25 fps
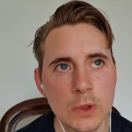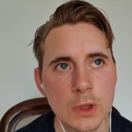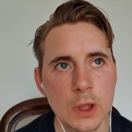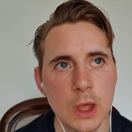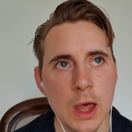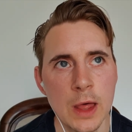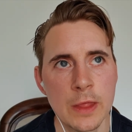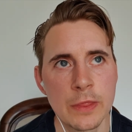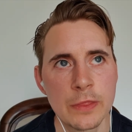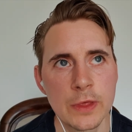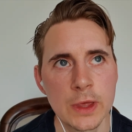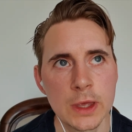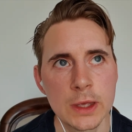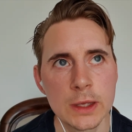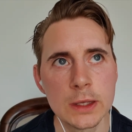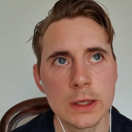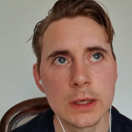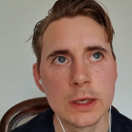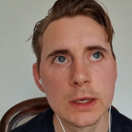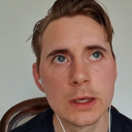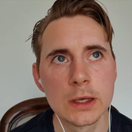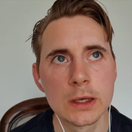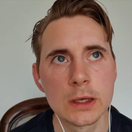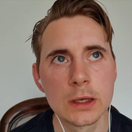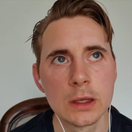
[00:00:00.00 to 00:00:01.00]
I think
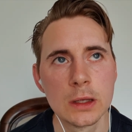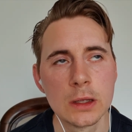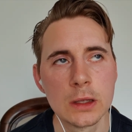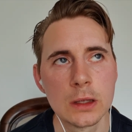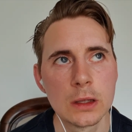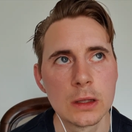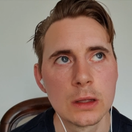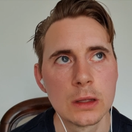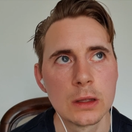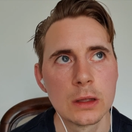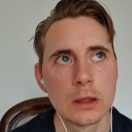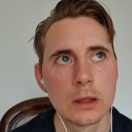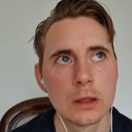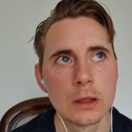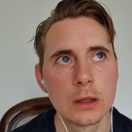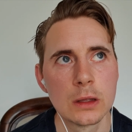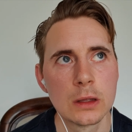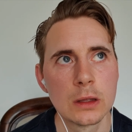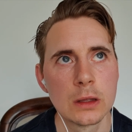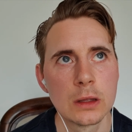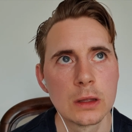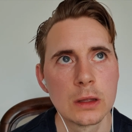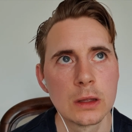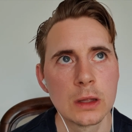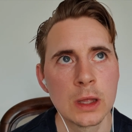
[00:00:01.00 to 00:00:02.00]

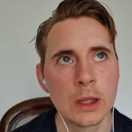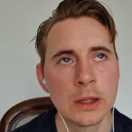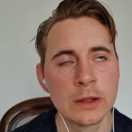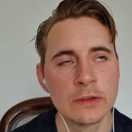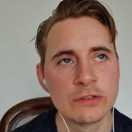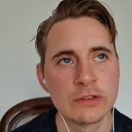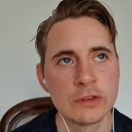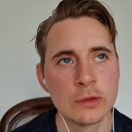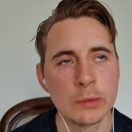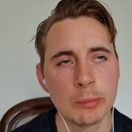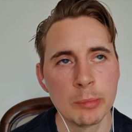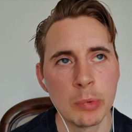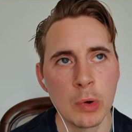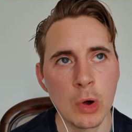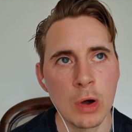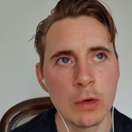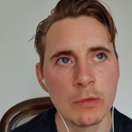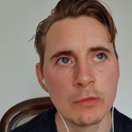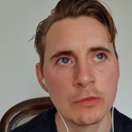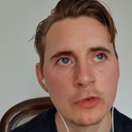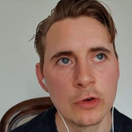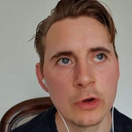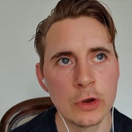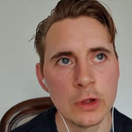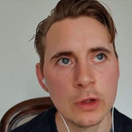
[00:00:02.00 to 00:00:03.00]
and this is important
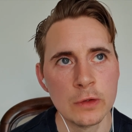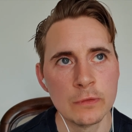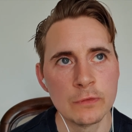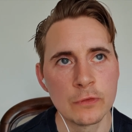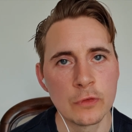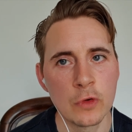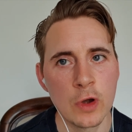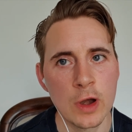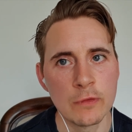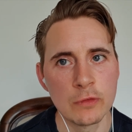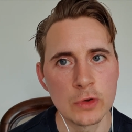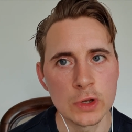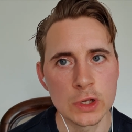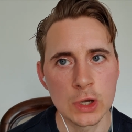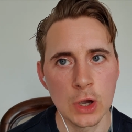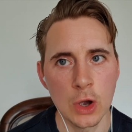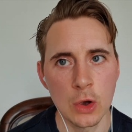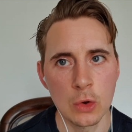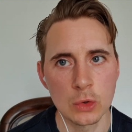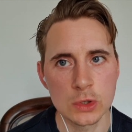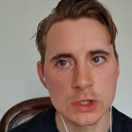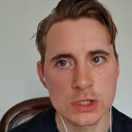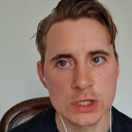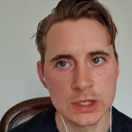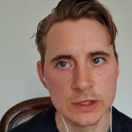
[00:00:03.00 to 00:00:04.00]
for for every
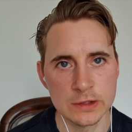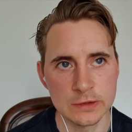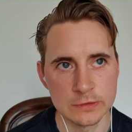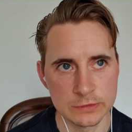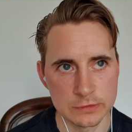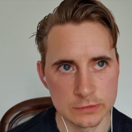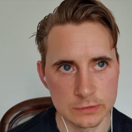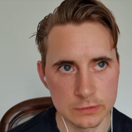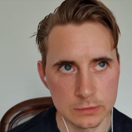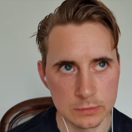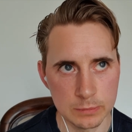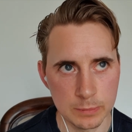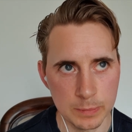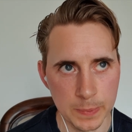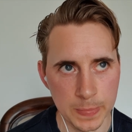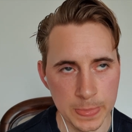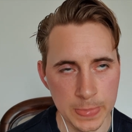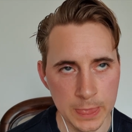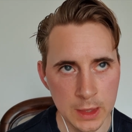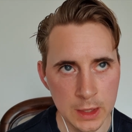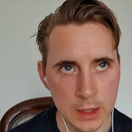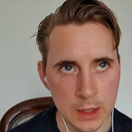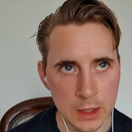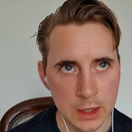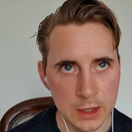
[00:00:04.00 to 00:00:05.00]
coach is
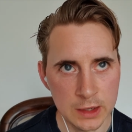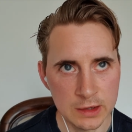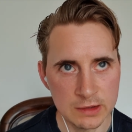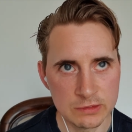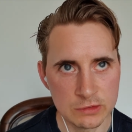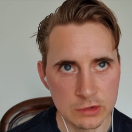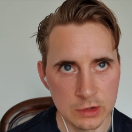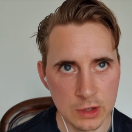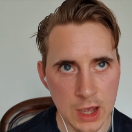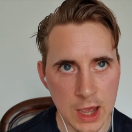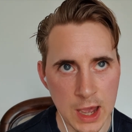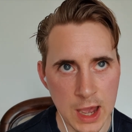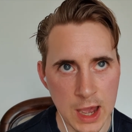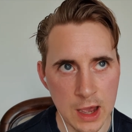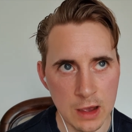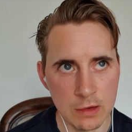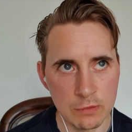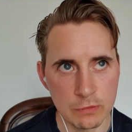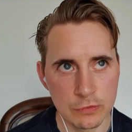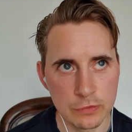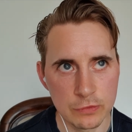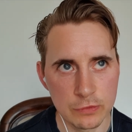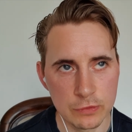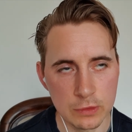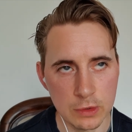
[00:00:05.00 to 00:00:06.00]
is to
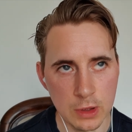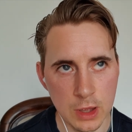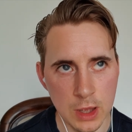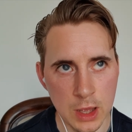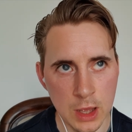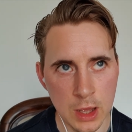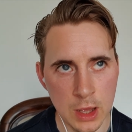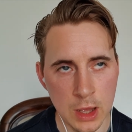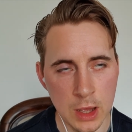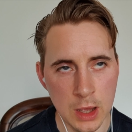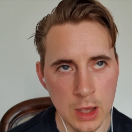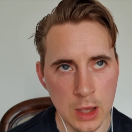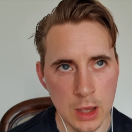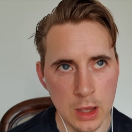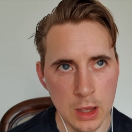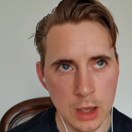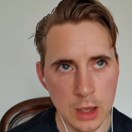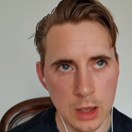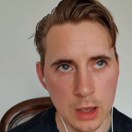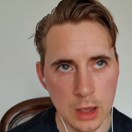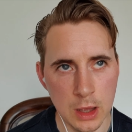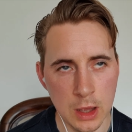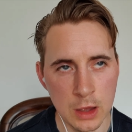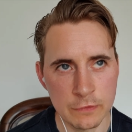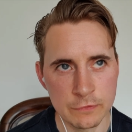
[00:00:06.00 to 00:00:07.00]
have uh,
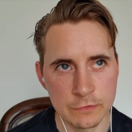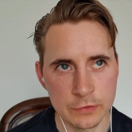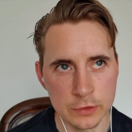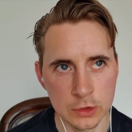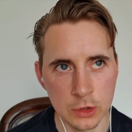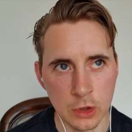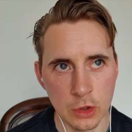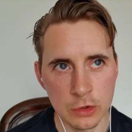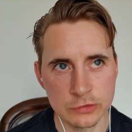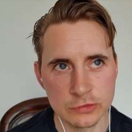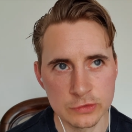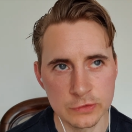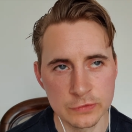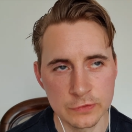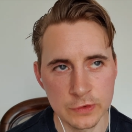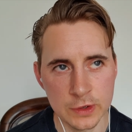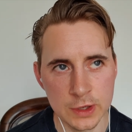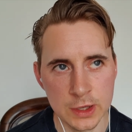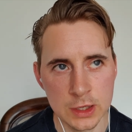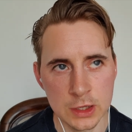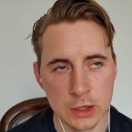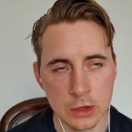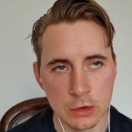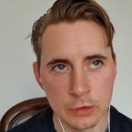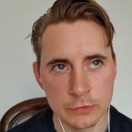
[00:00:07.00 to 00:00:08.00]
a
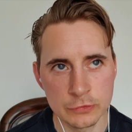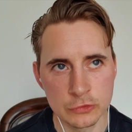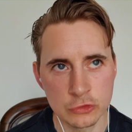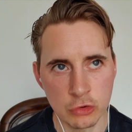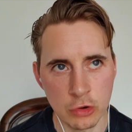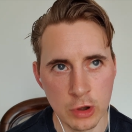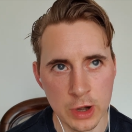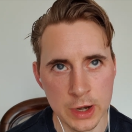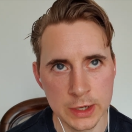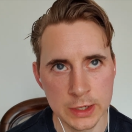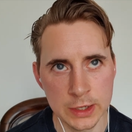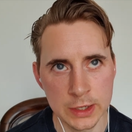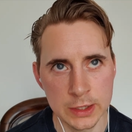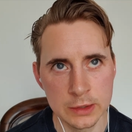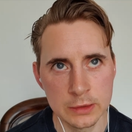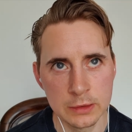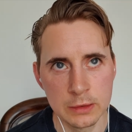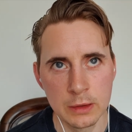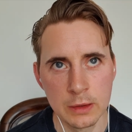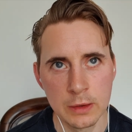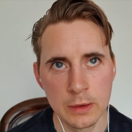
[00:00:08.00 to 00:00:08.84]
philosophy of training